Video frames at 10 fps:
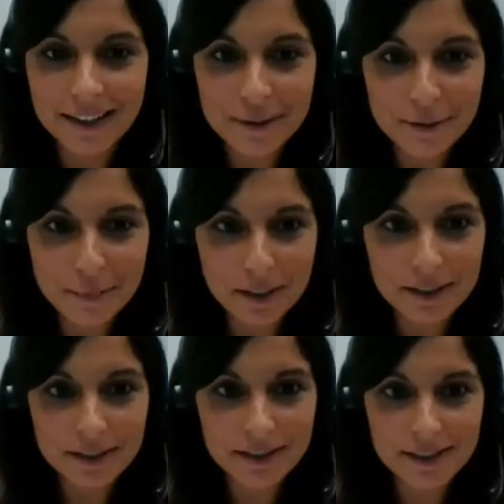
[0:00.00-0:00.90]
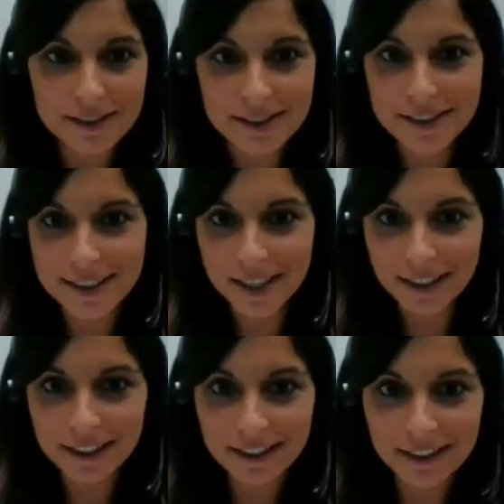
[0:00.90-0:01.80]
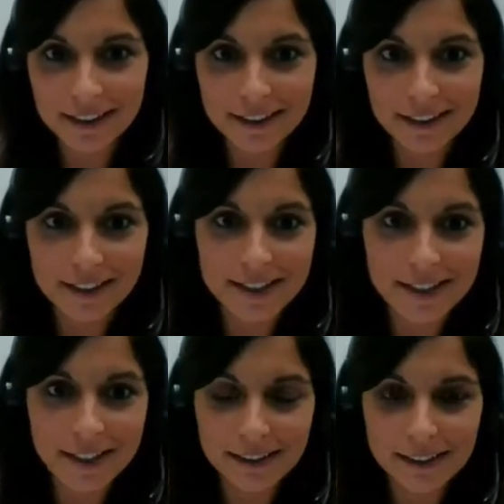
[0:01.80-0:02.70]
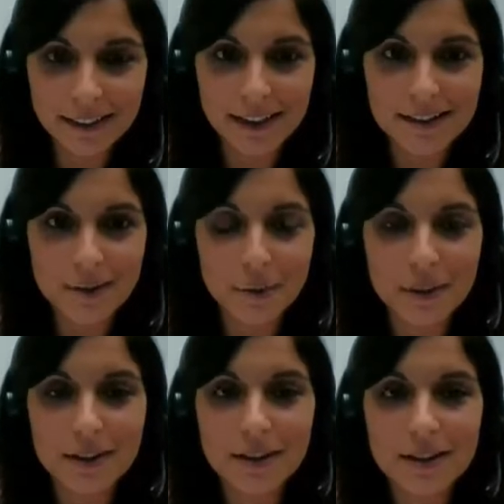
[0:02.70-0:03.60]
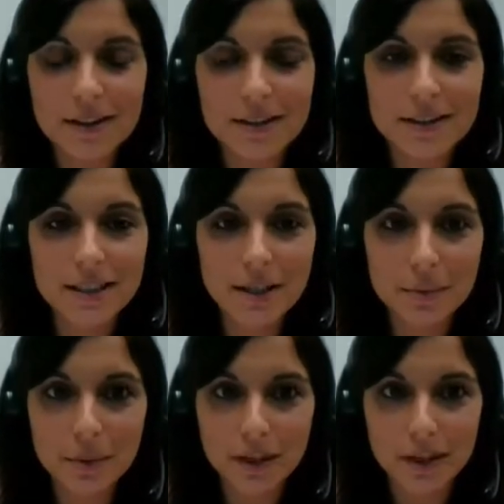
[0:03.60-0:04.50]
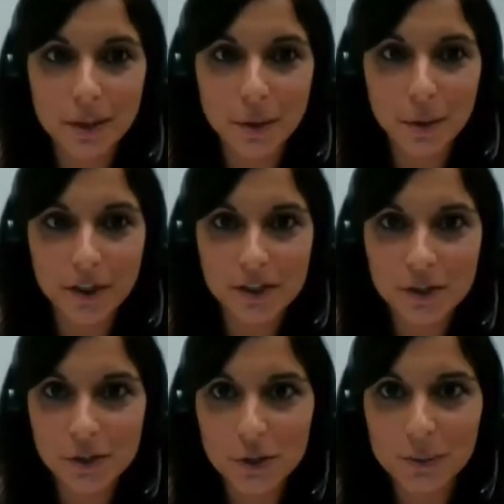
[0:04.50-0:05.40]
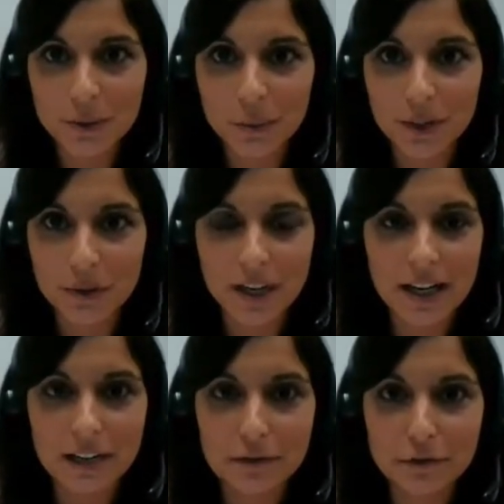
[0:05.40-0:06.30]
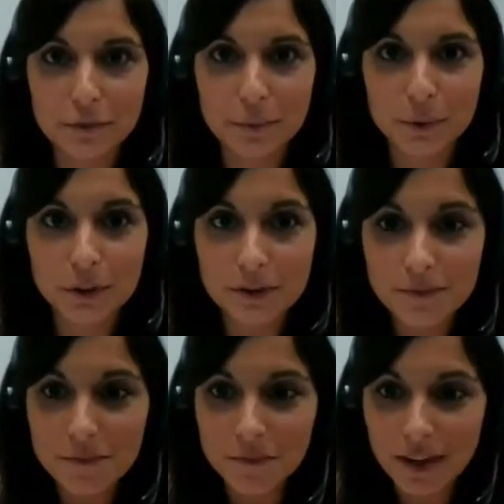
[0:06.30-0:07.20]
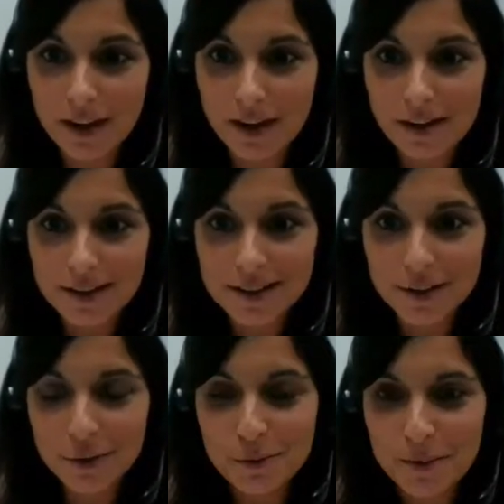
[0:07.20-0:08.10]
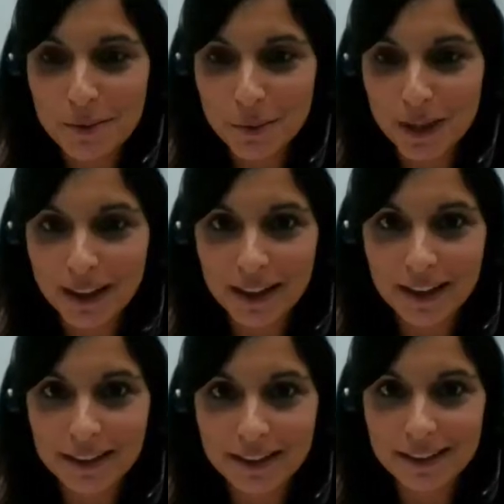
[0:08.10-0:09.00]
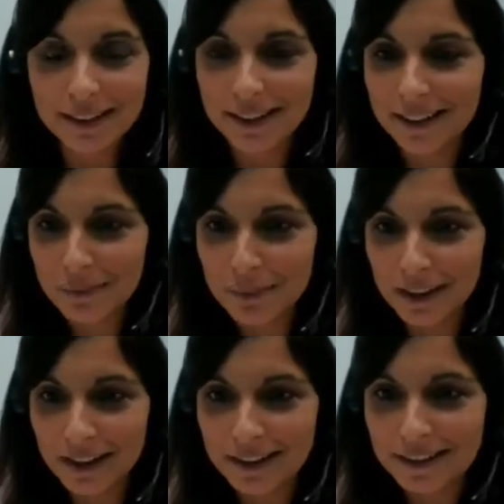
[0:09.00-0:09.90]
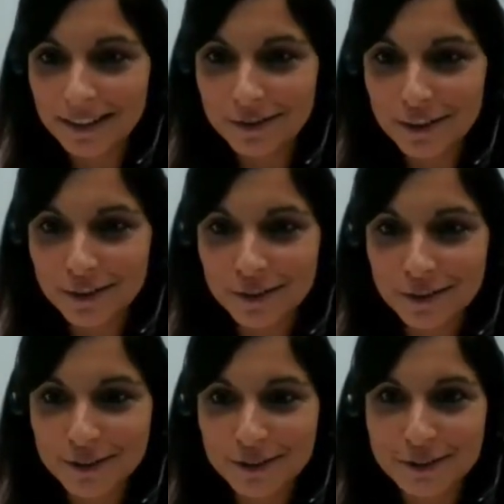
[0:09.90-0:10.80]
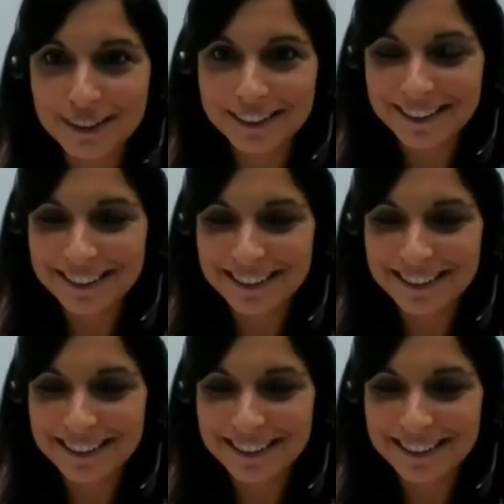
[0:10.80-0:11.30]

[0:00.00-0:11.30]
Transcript: I have been checking the chat in case there were some questions, but we don't have more. So maybe we can then up here if you want.